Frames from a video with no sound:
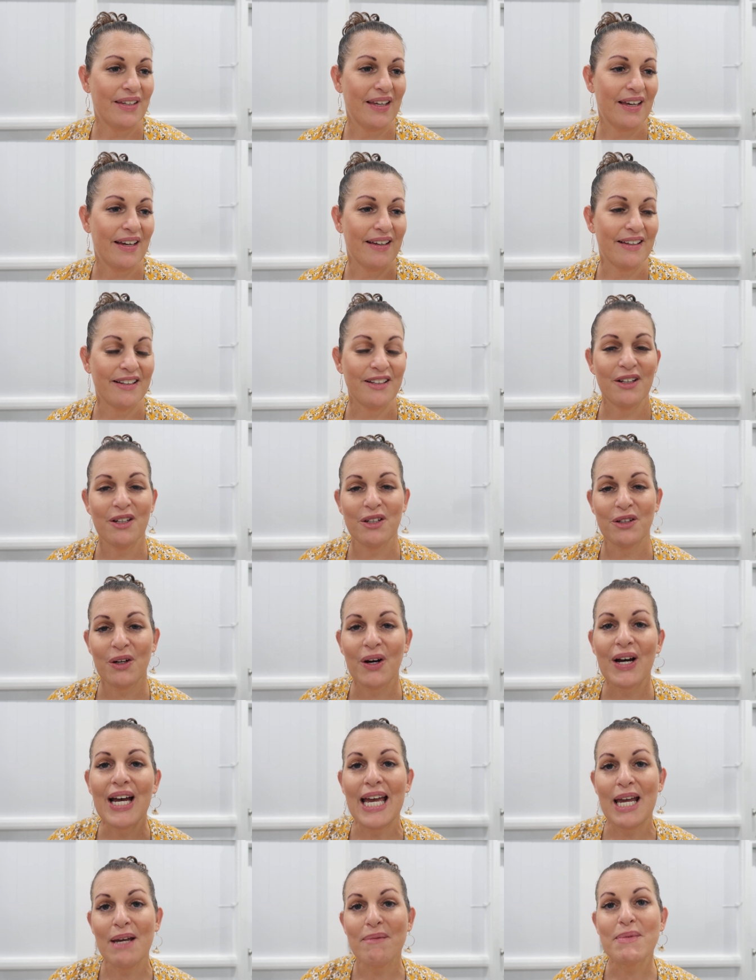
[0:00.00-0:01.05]
yeah not
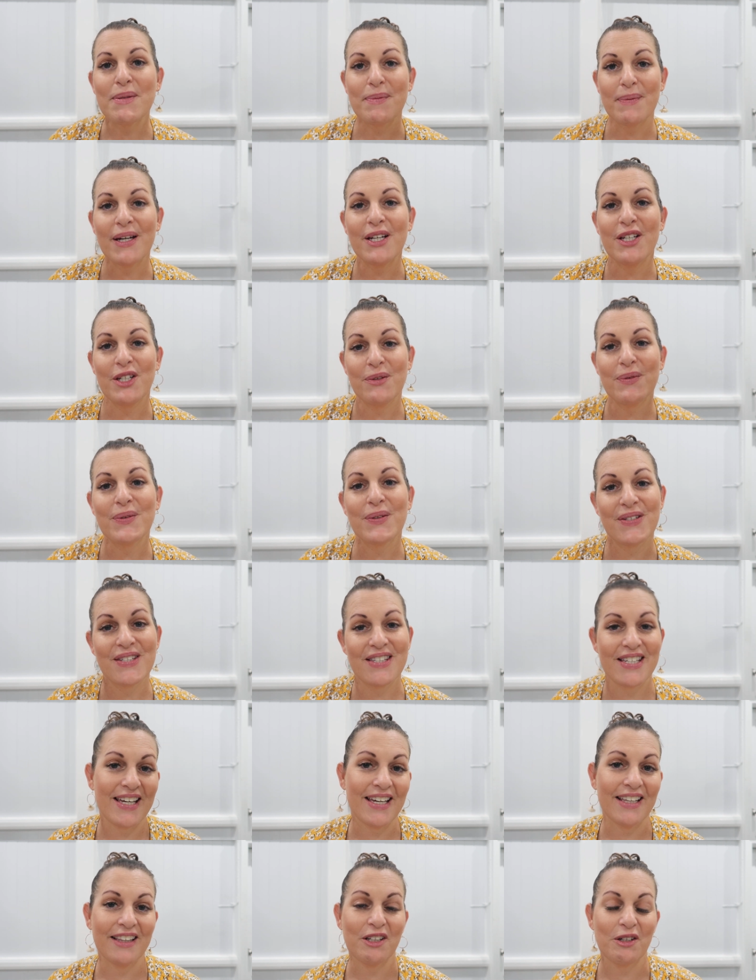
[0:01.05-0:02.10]
not heaps but you will
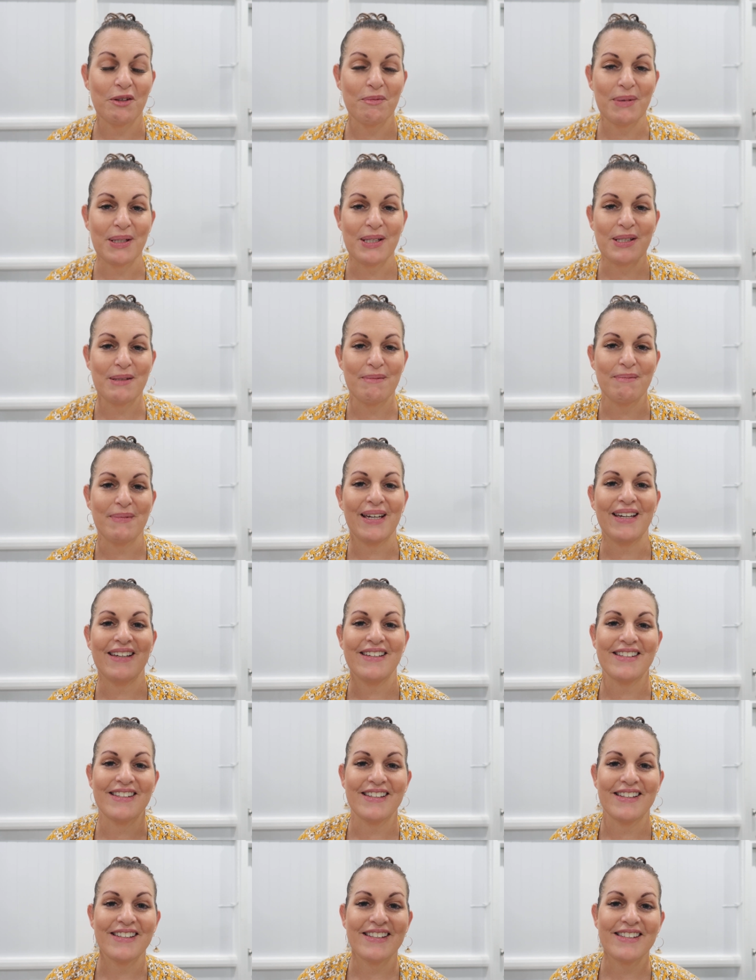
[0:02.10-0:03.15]
see little bits and
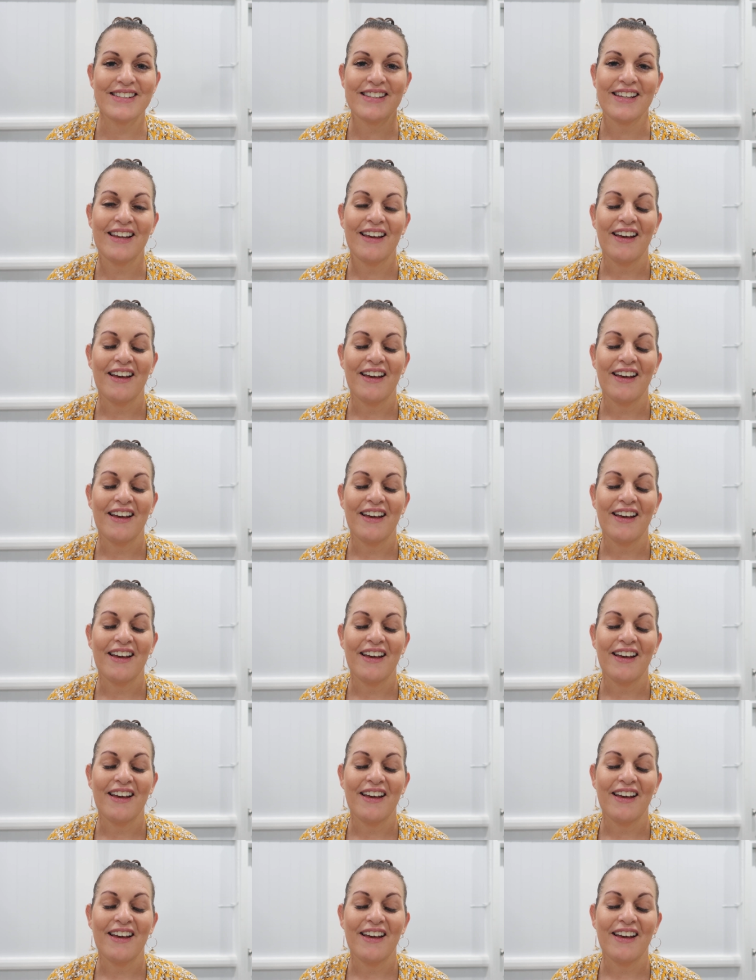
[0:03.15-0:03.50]
pieces